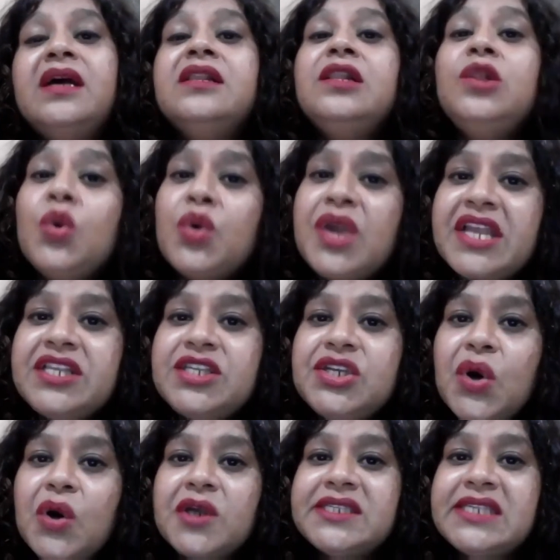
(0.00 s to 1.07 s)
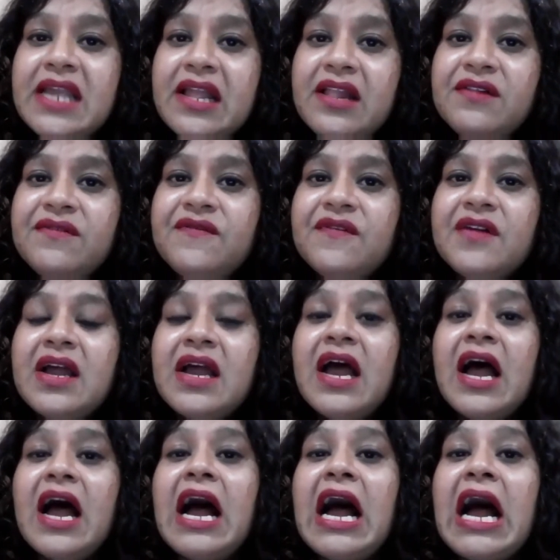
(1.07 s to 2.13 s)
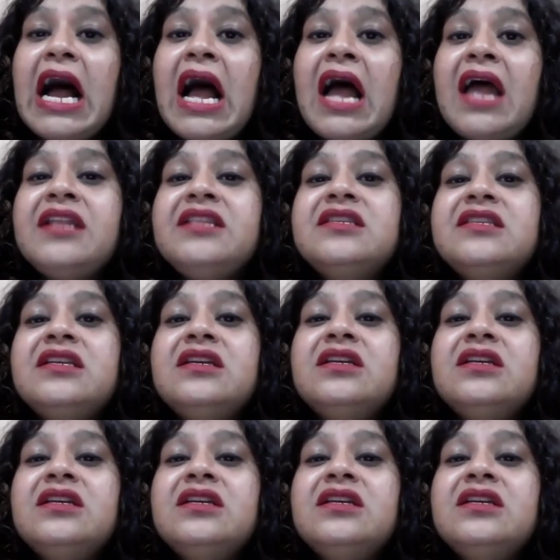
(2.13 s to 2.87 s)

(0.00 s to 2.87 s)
look at yourself, and